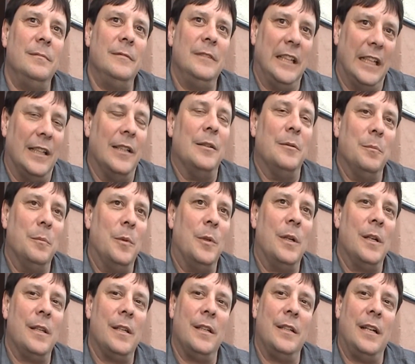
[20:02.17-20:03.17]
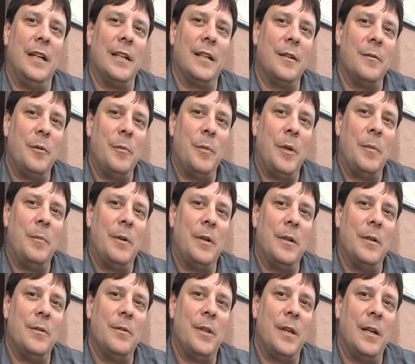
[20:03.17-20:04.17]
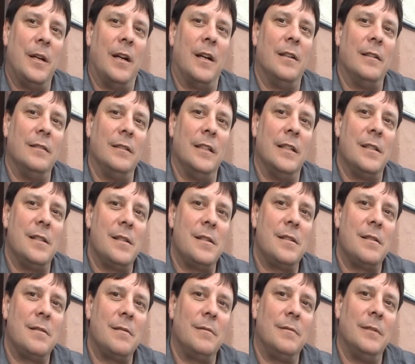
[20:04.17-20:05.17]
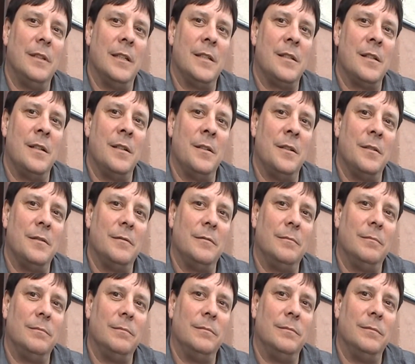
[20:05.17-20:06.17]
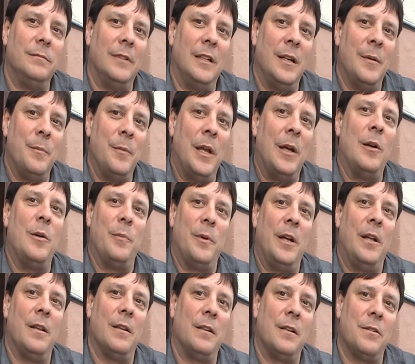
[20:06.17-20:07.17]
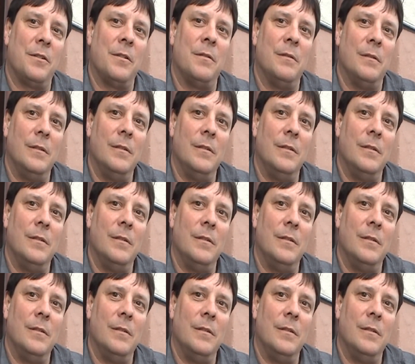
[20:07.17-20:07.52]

Yeah, more than I can remember who they are. It's it's a I'm now a politician.